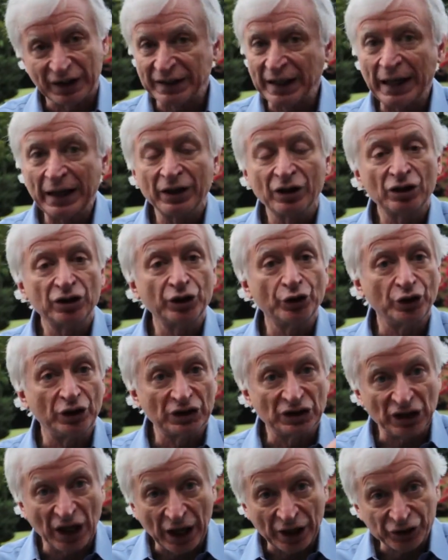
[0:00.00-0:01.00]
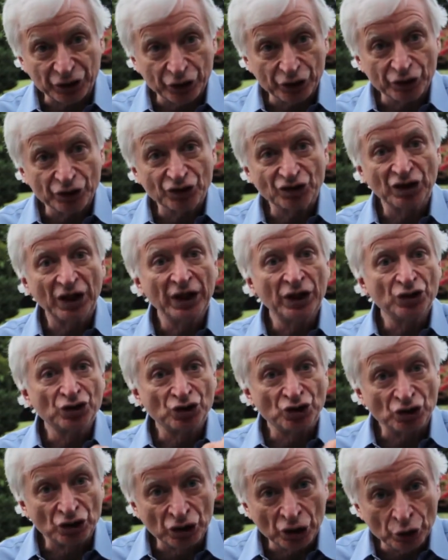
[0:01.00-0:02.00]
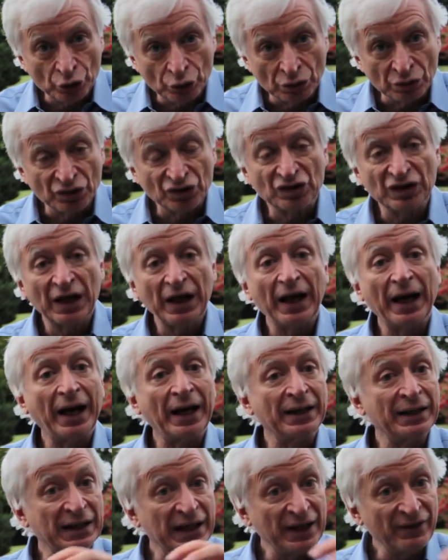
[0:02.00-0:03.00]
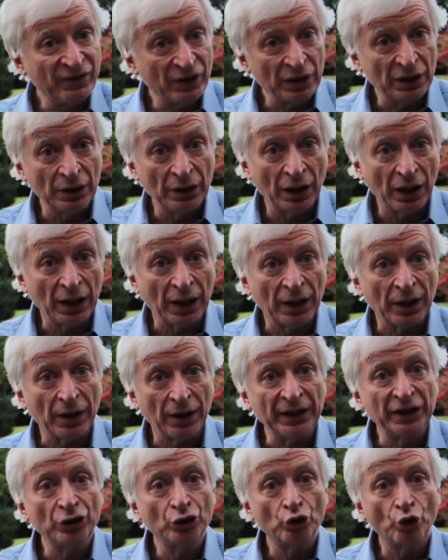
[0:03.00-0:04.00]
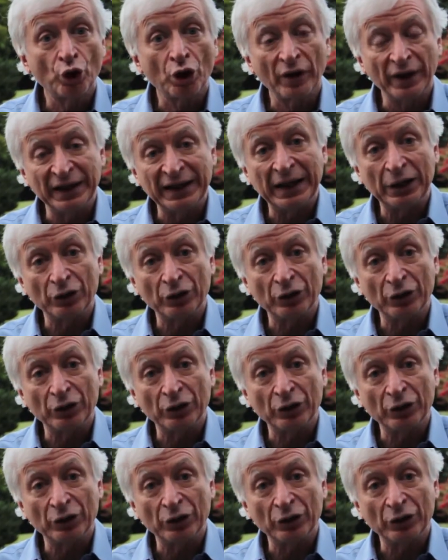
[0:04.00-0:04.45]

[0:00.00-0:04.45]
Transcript: And that included doctors, students, and even indoor and